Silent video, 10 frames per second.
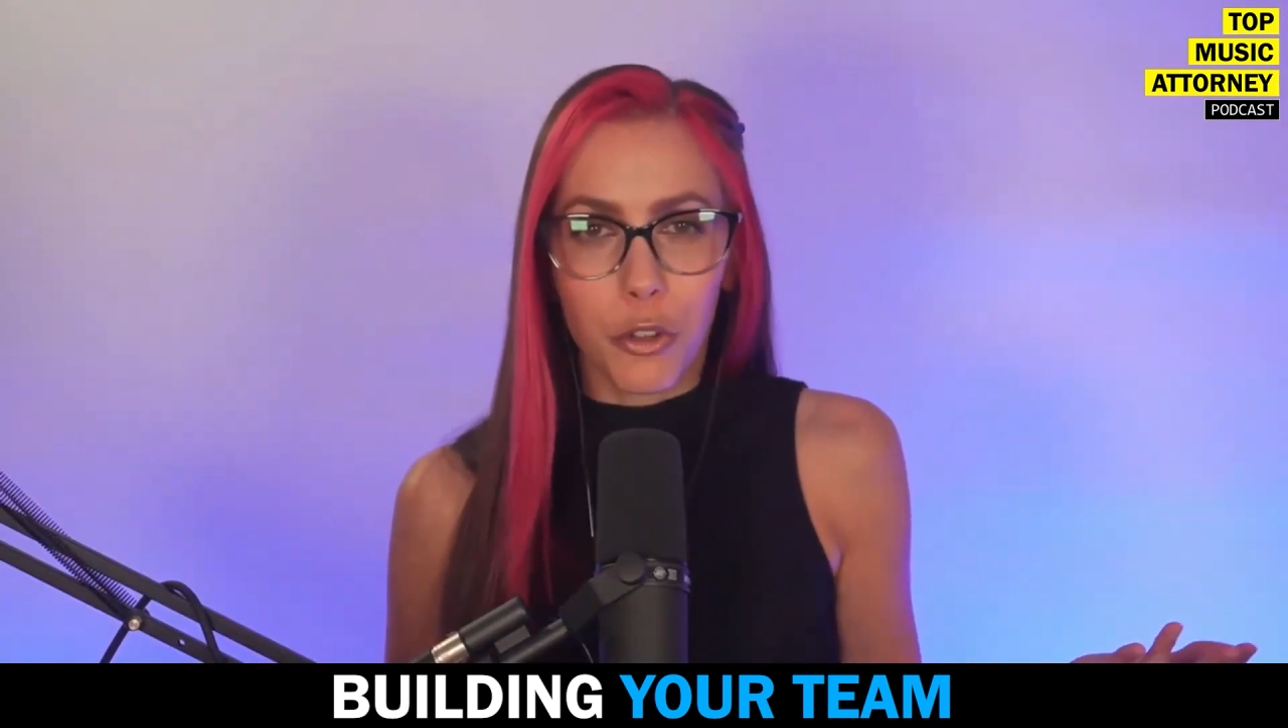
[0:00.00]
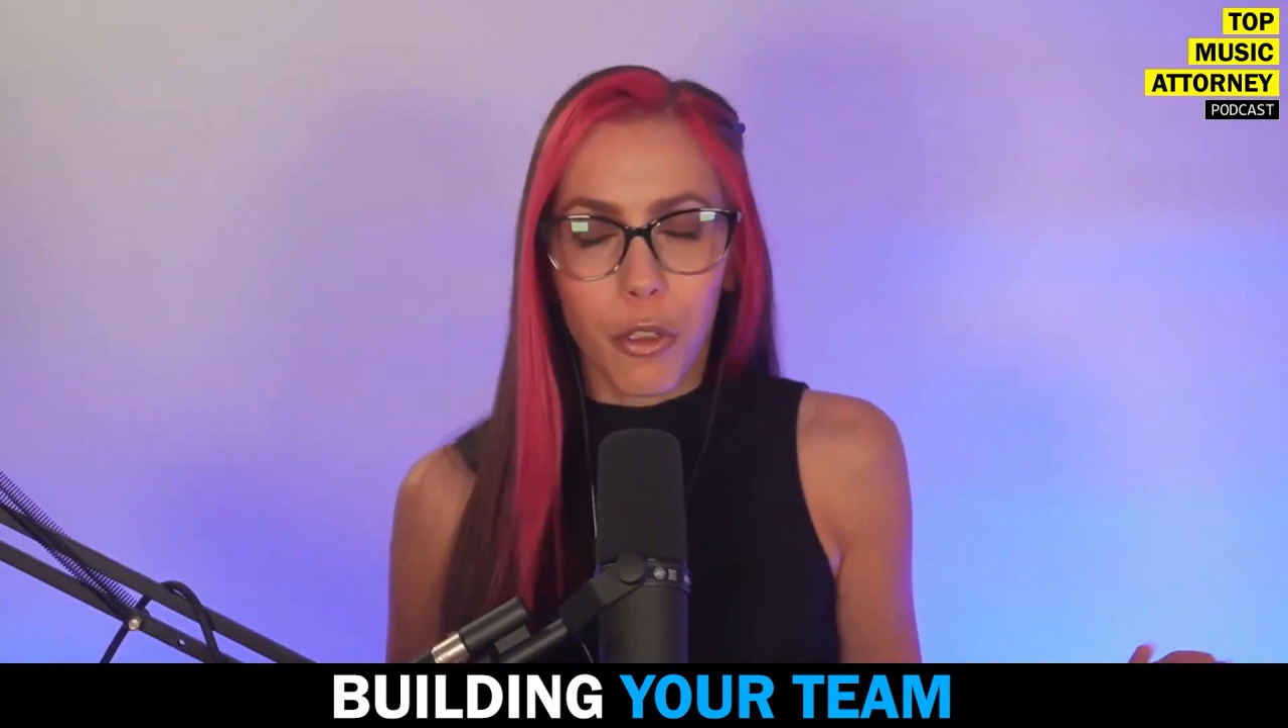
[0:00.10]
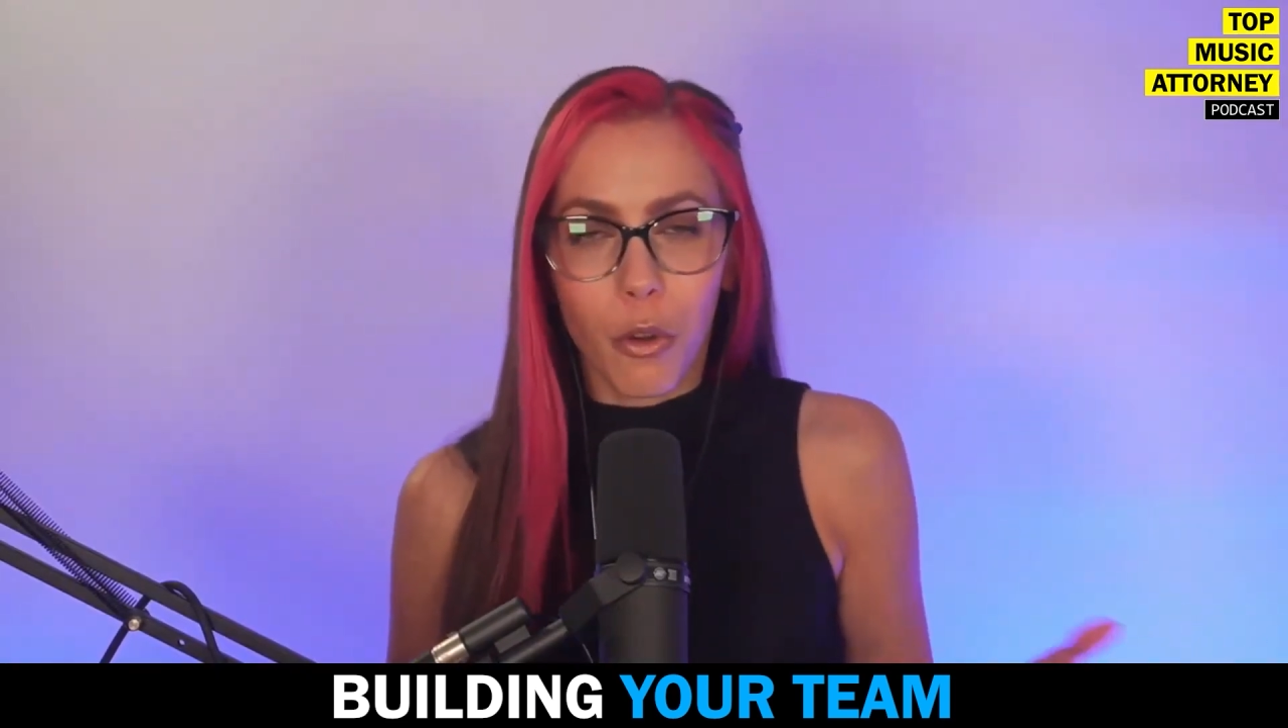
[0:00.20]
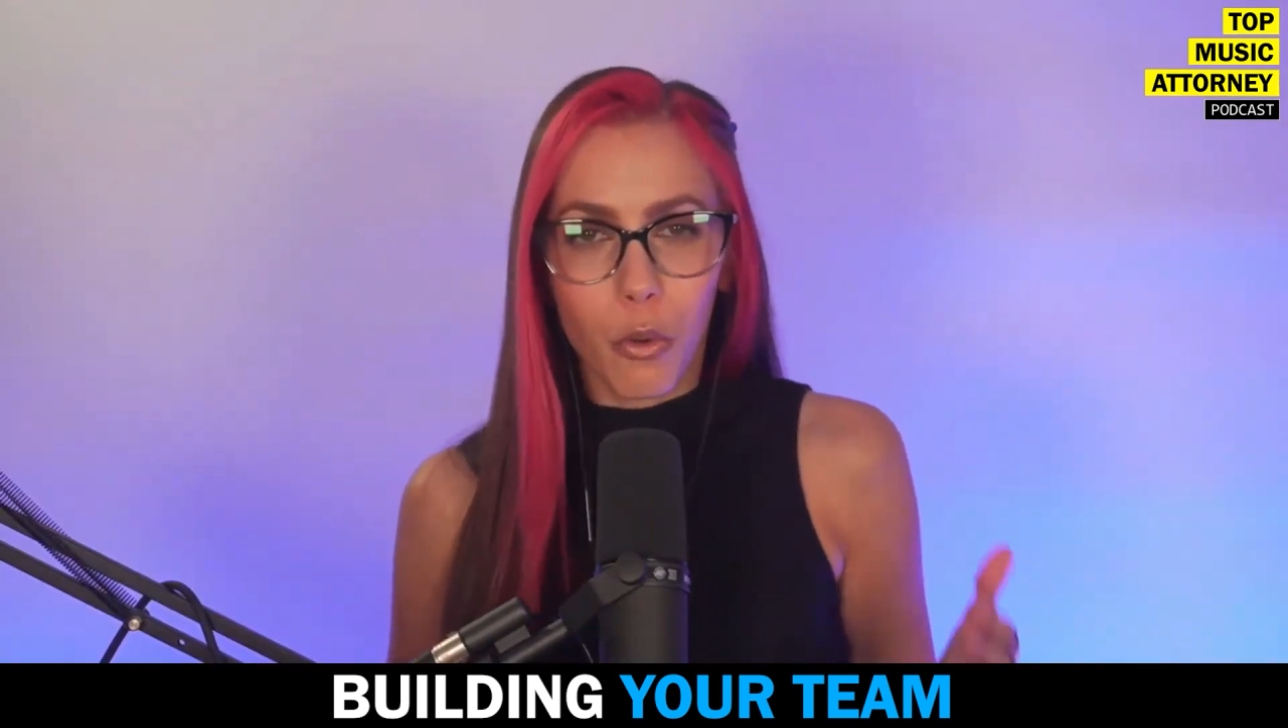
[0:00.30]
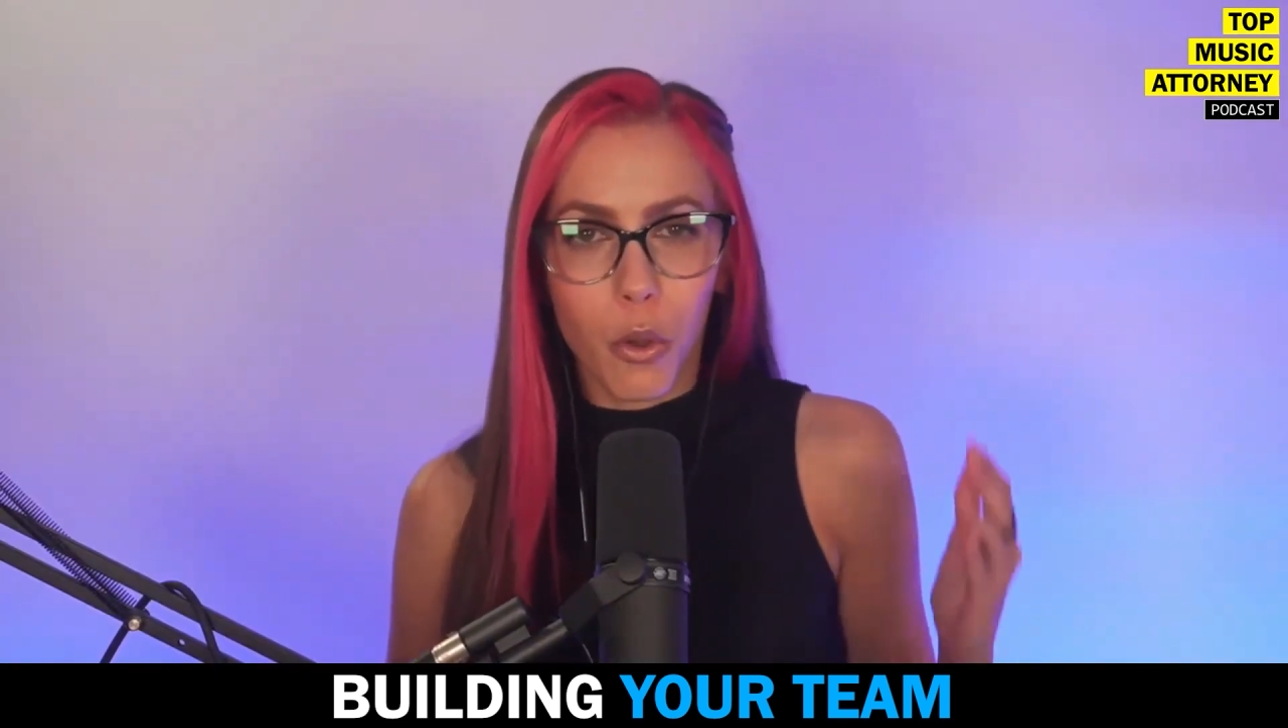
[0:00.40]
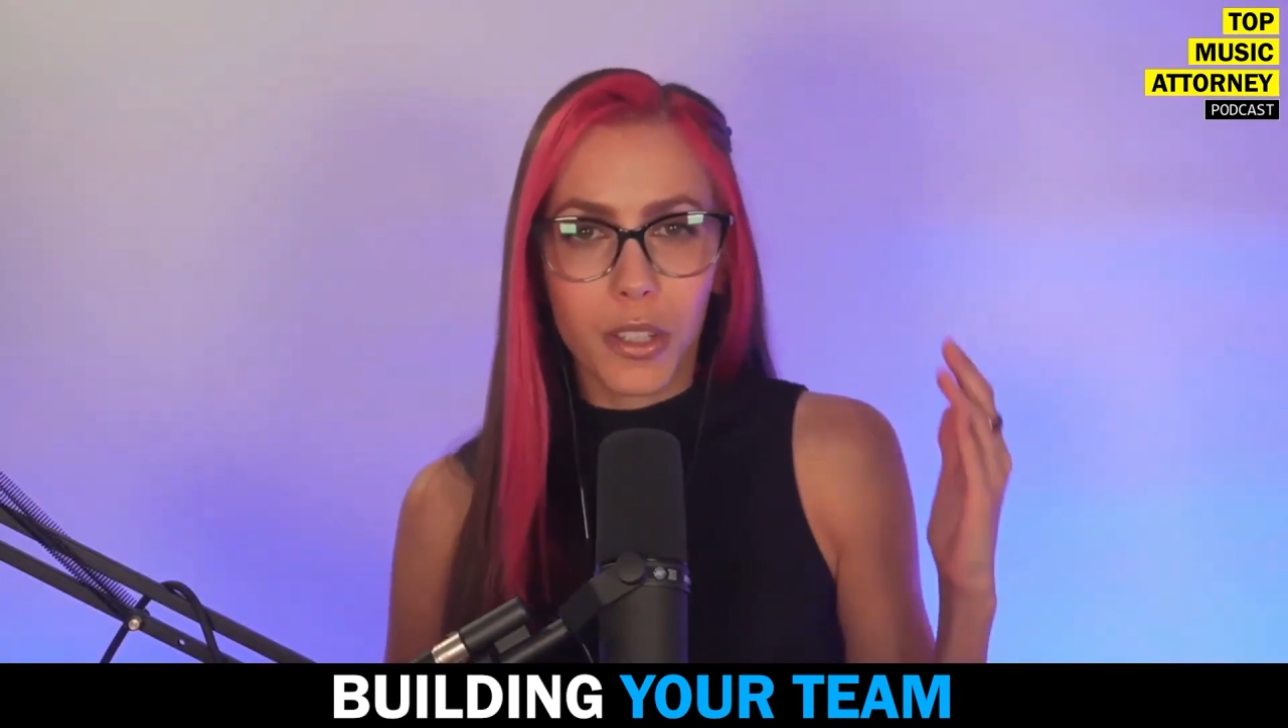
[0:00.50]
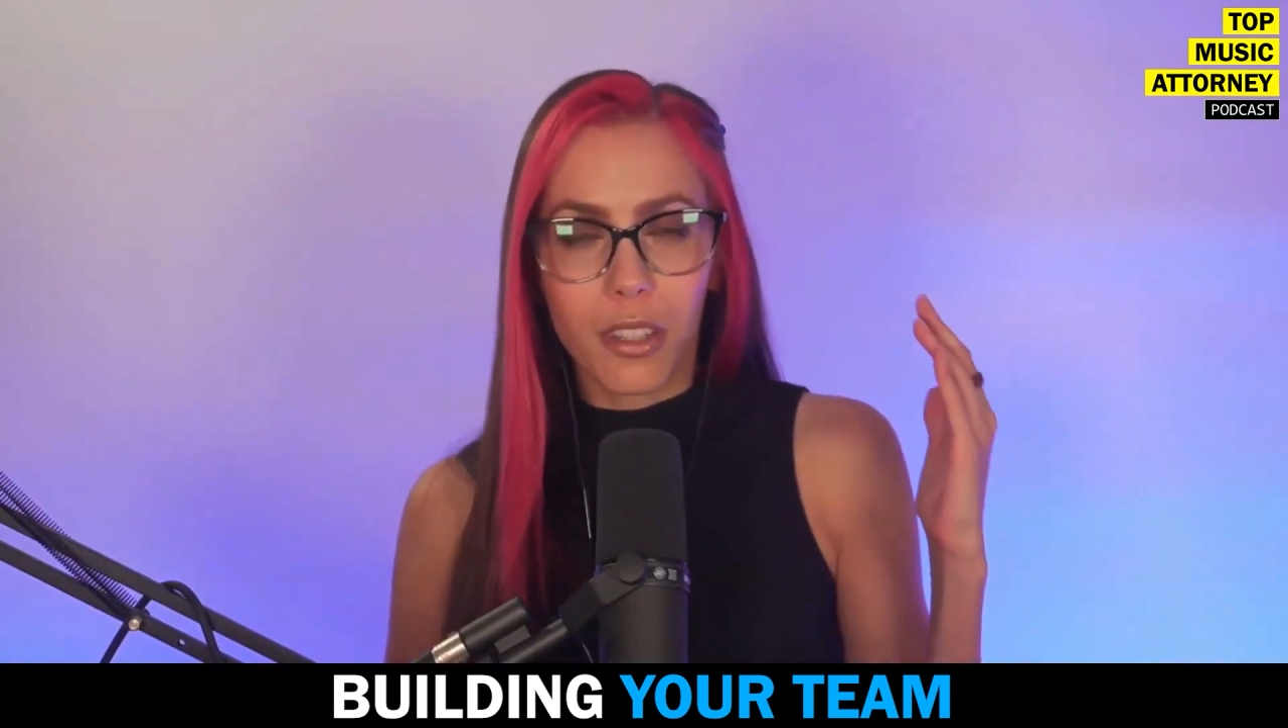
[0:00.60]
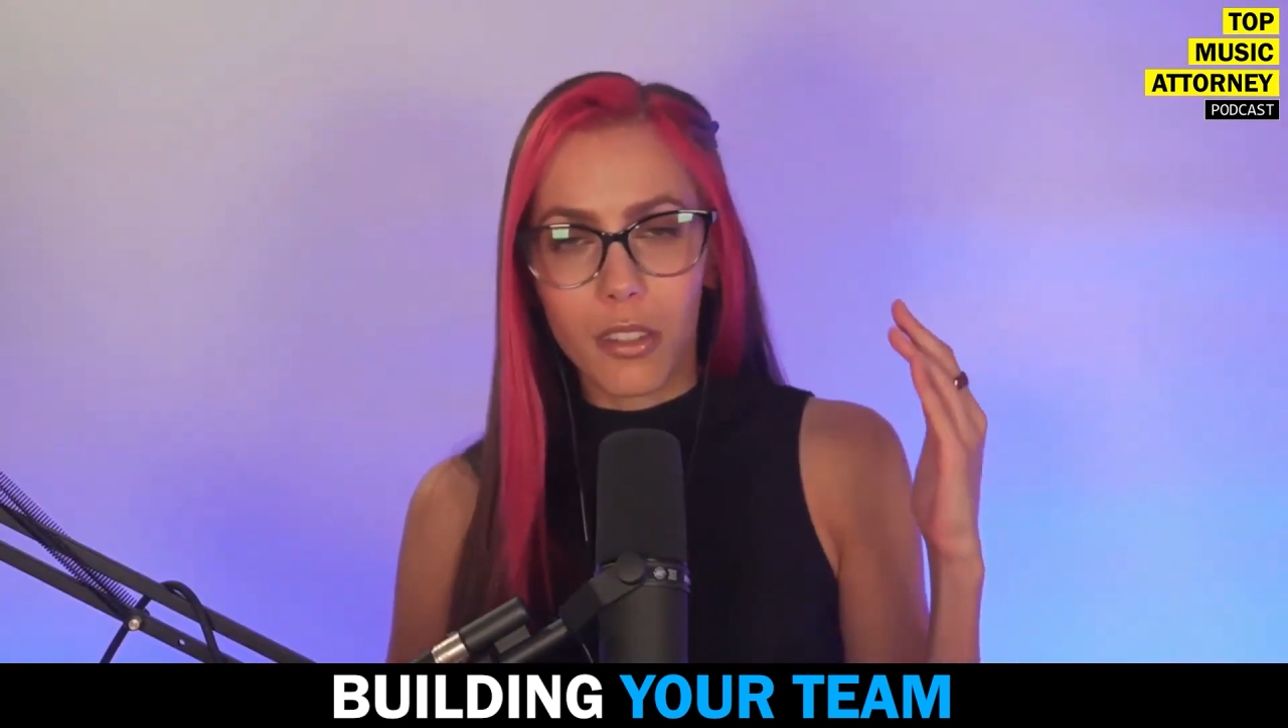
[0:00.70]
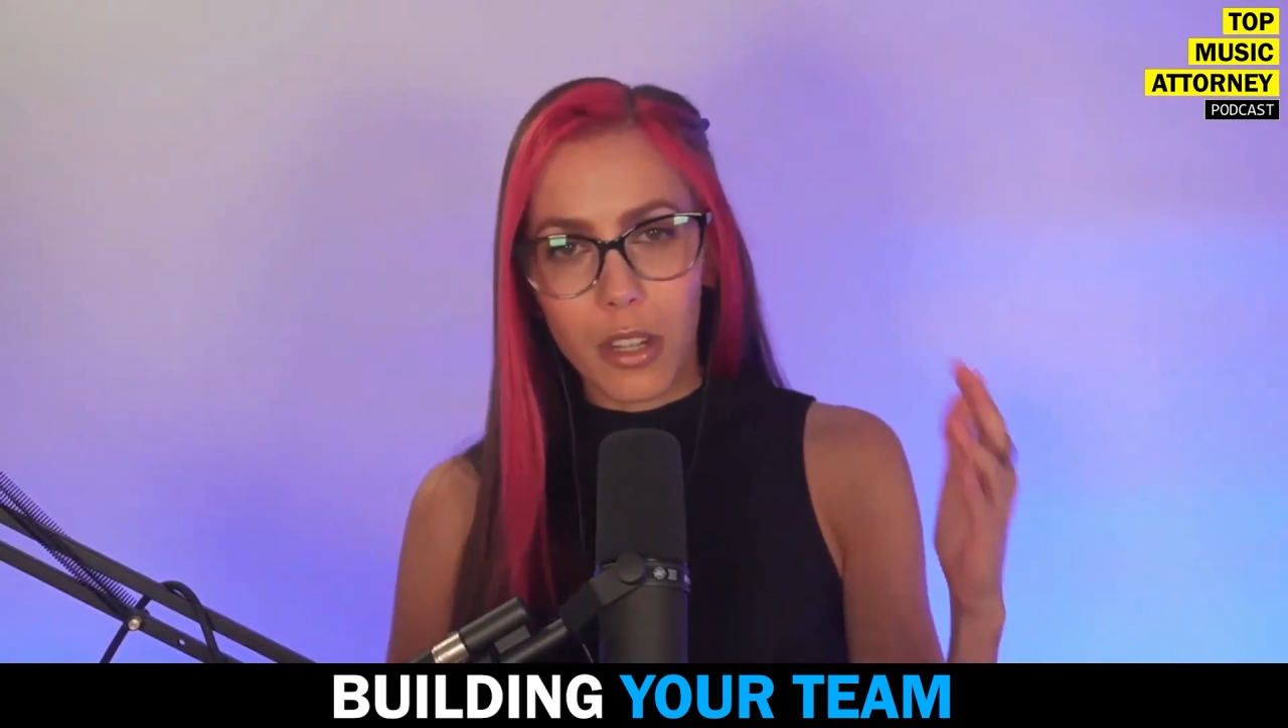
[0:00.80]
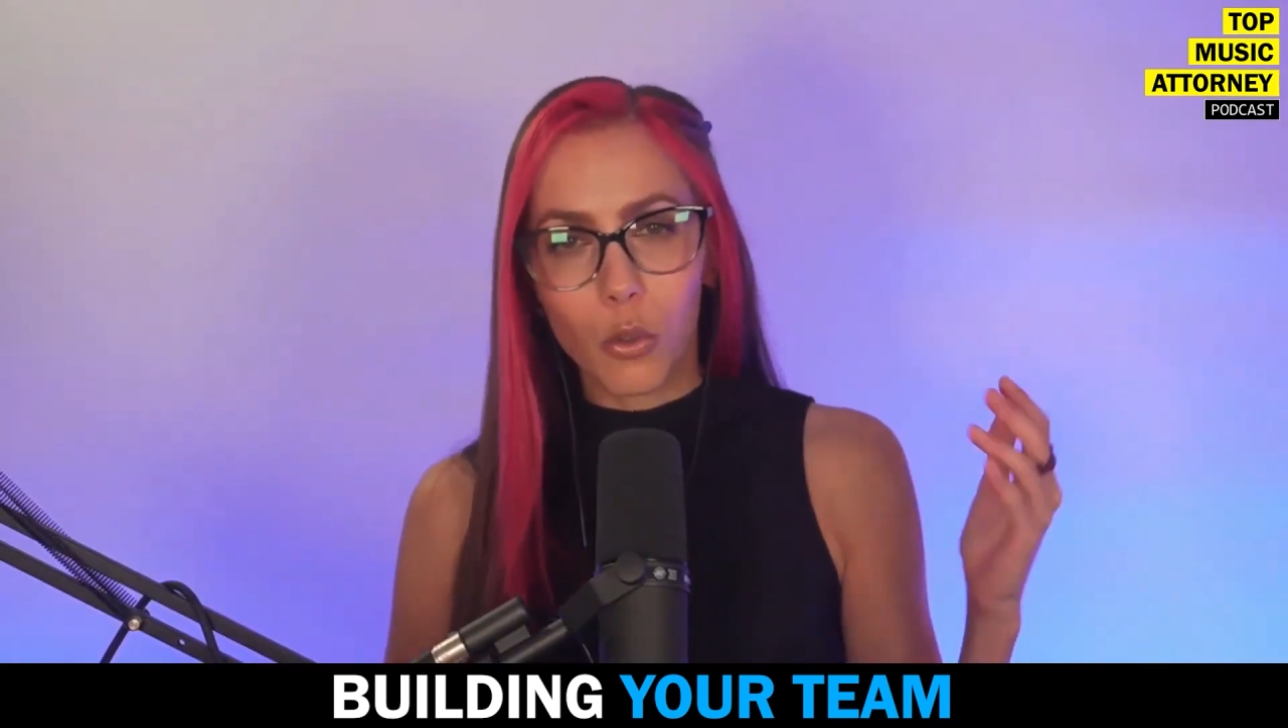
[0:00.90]
sure they don't go and
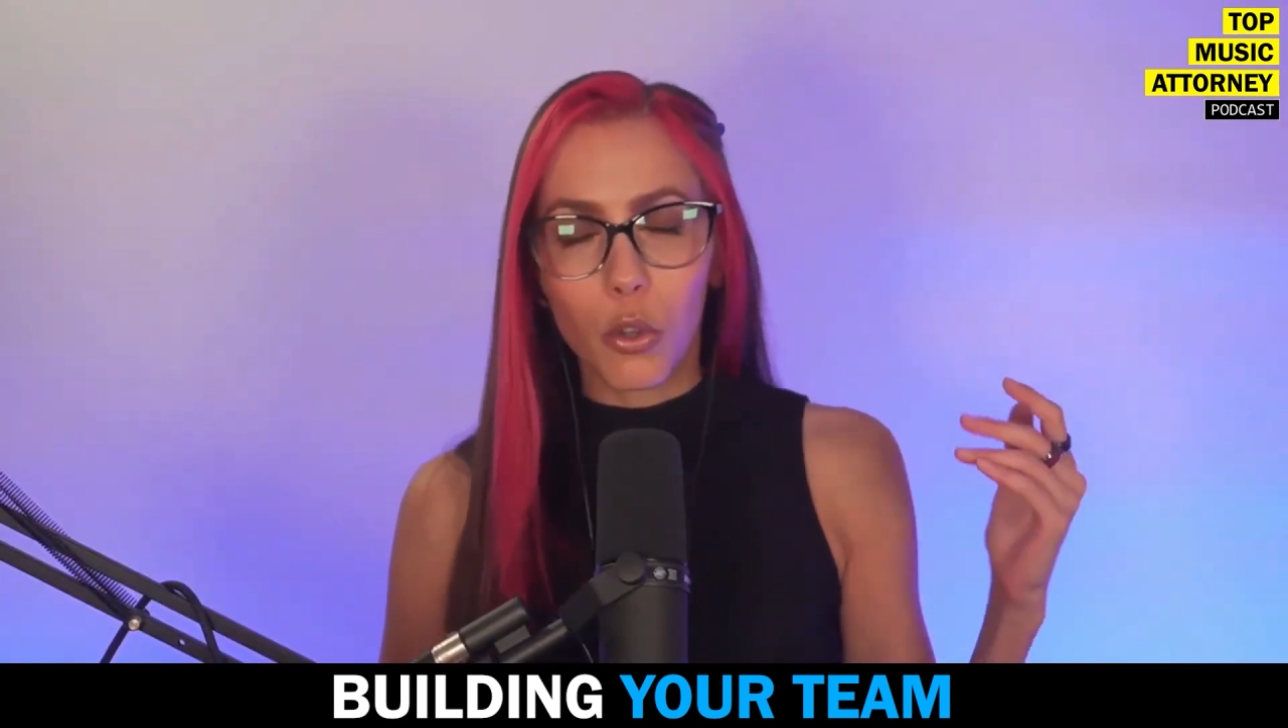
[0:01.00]
steal